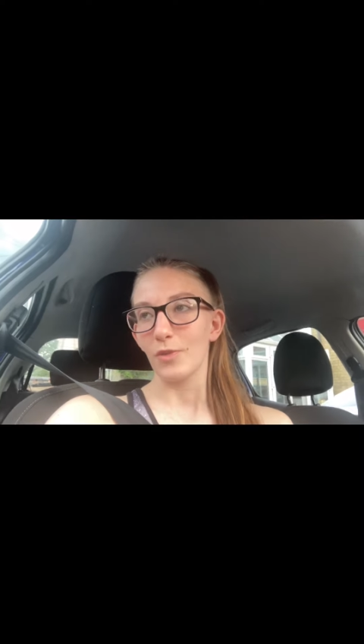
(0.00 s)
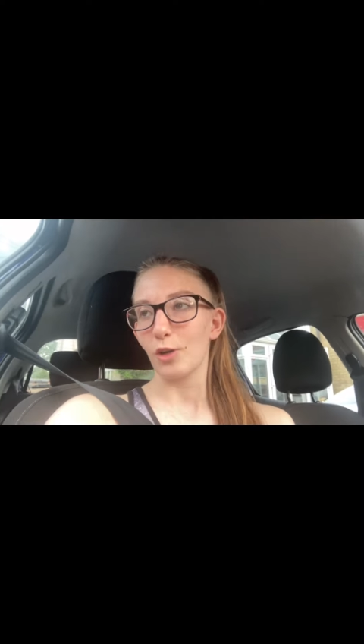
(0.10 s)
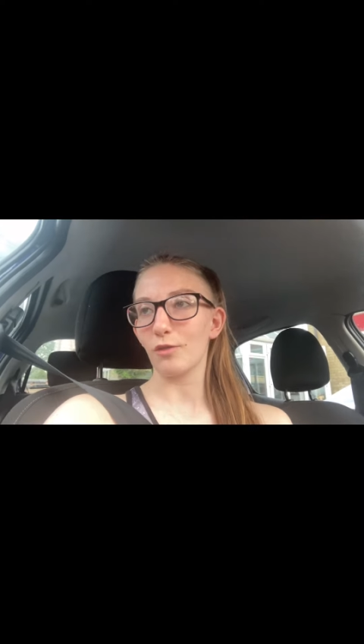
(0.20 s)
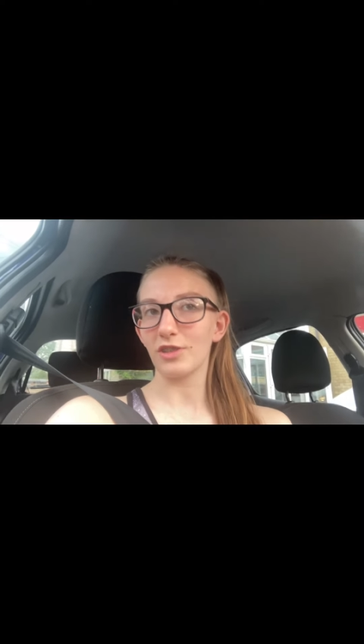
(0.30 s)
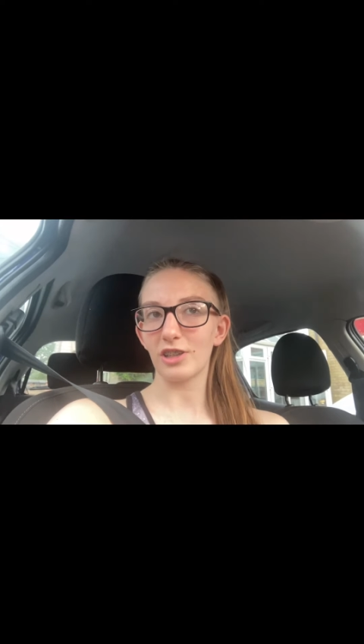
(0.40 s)

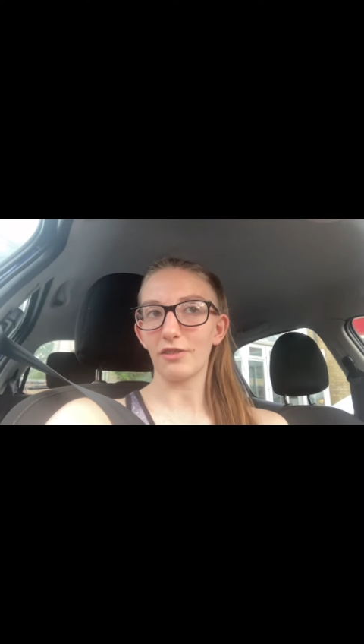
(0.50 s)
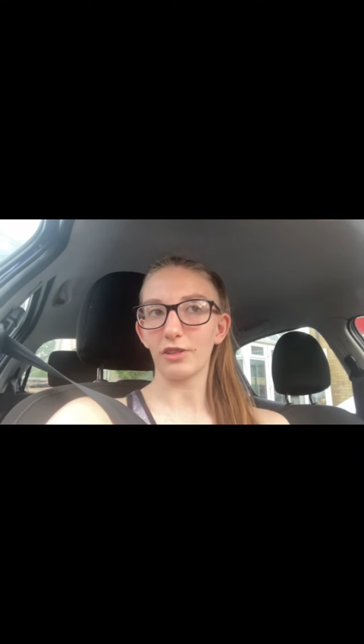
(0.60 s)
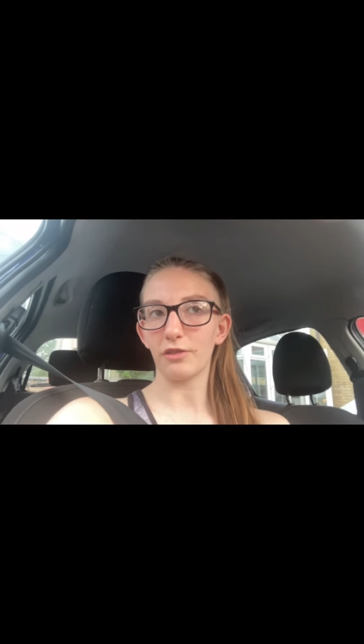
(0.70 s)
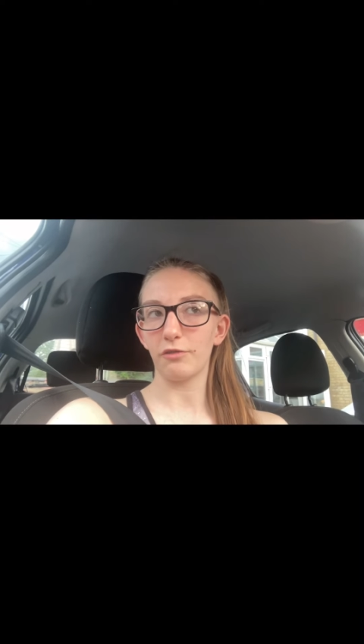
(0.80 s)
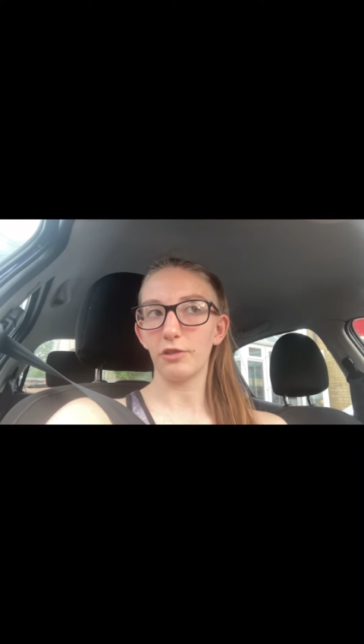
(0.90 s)
Obviously, I've
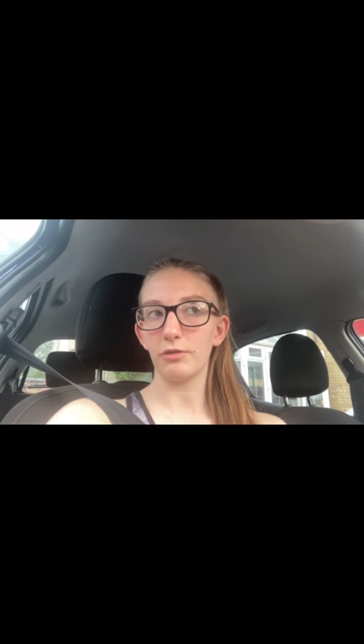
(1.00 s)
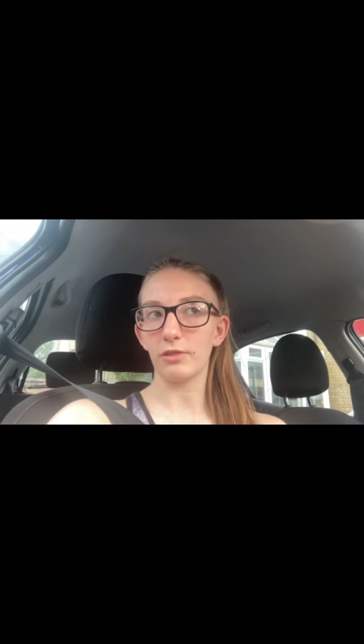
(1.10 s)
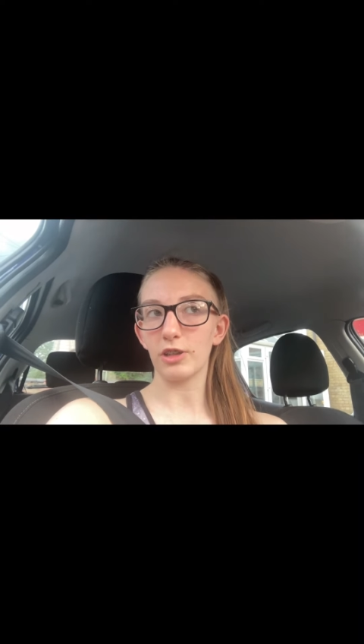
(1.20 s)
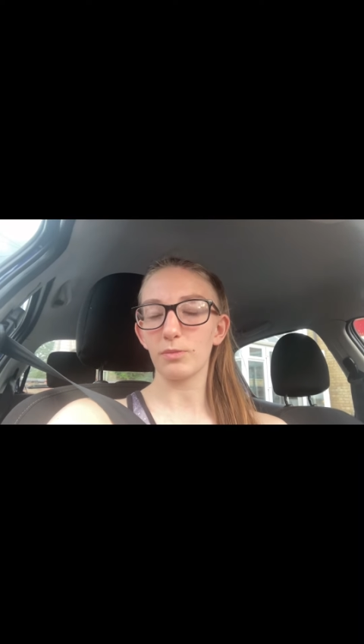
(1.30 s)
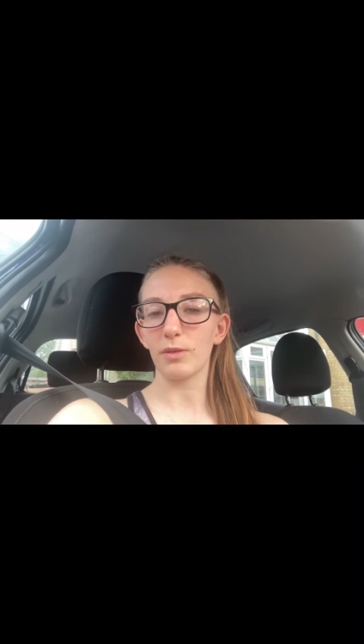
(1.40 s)
done a few
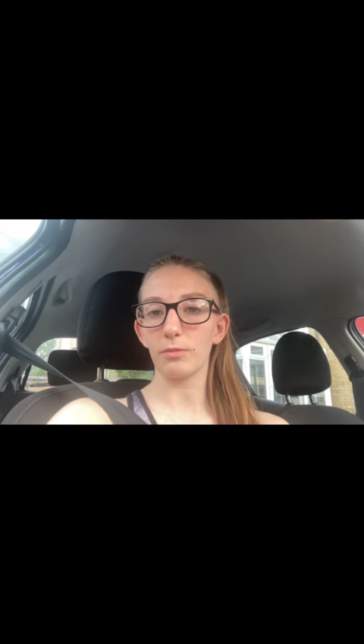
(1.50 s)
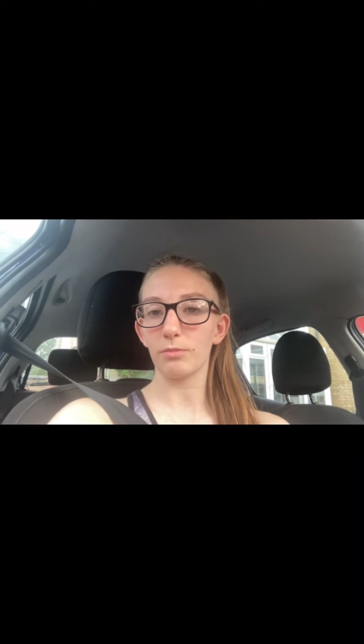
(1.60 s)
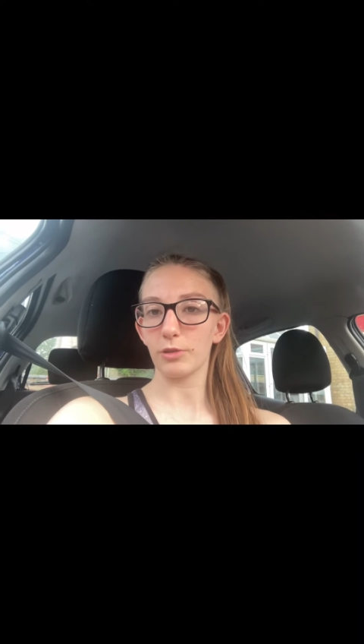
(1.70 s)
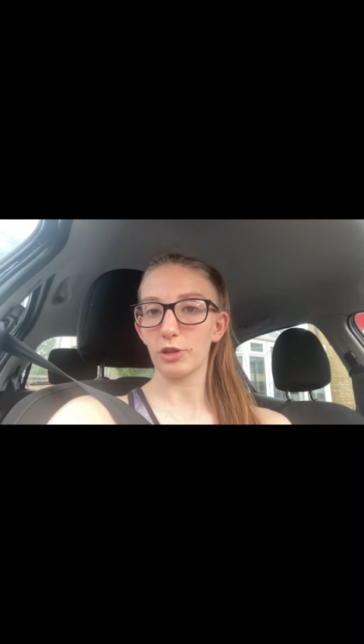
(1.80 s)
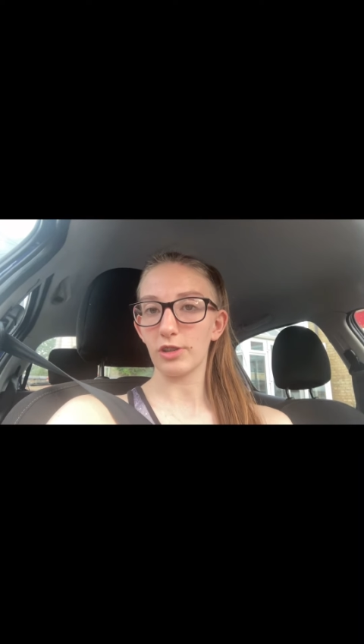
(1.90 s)
runs, but
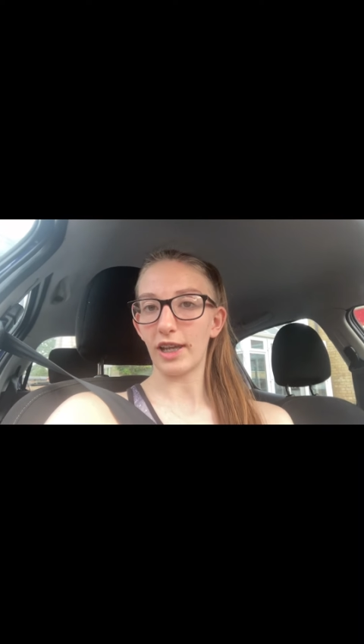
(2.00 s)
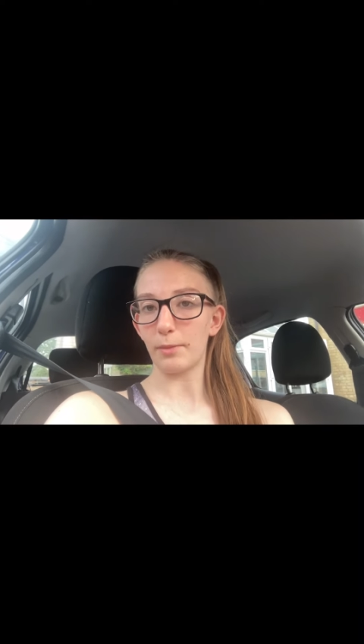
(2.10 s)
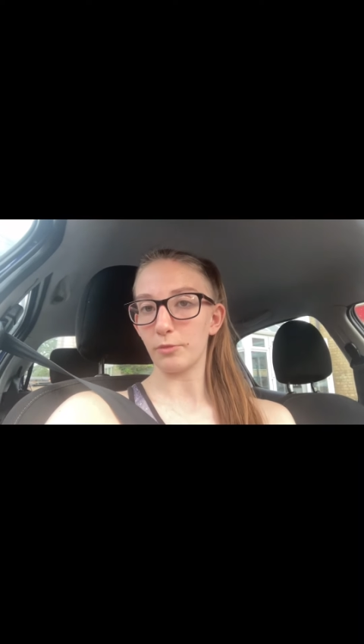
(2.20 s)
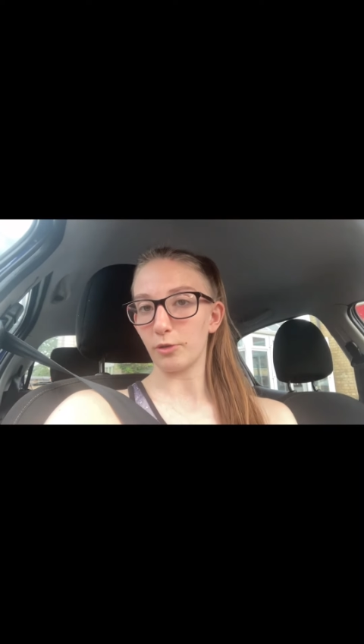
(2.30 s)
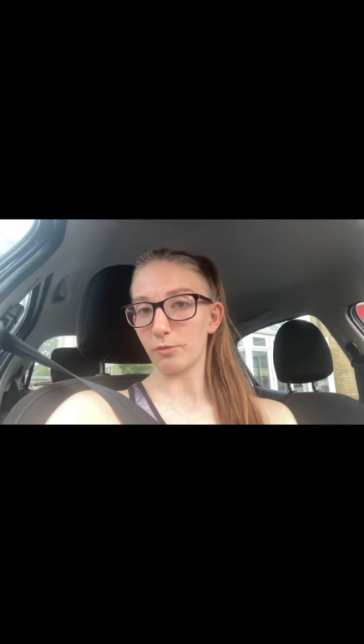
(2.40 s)
because I
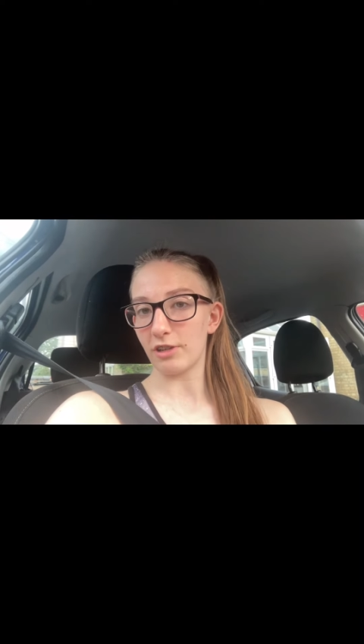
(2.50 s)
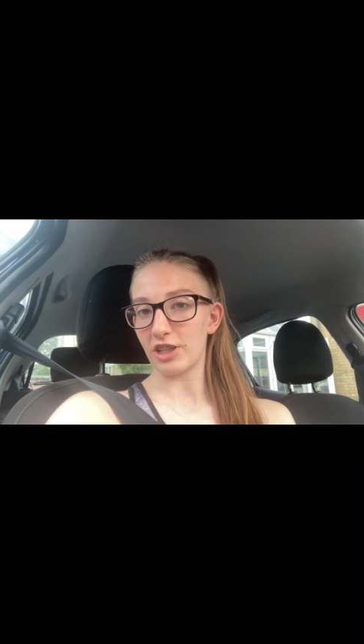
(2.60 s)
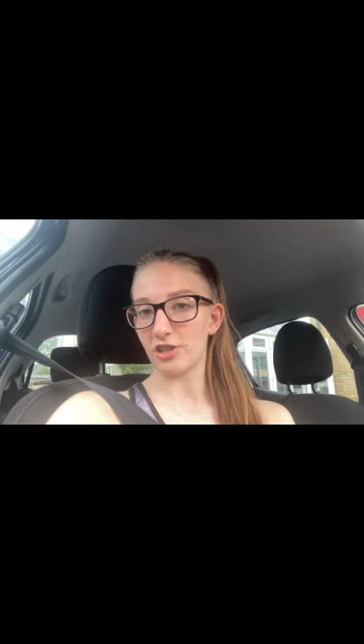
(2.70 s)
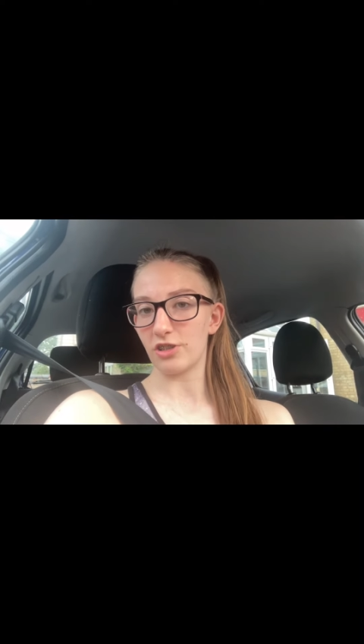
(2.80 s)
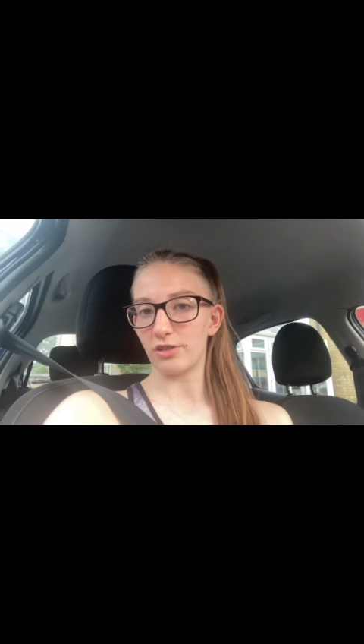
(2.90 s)
have my
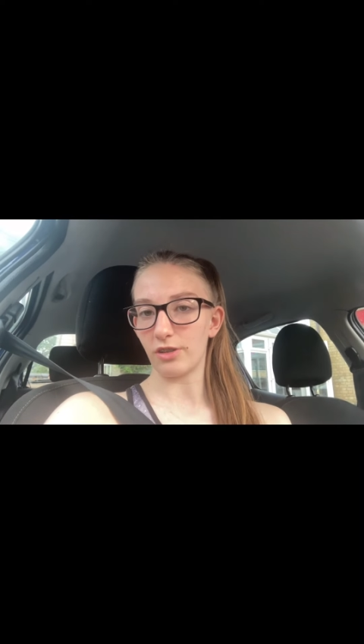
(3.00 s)
operation,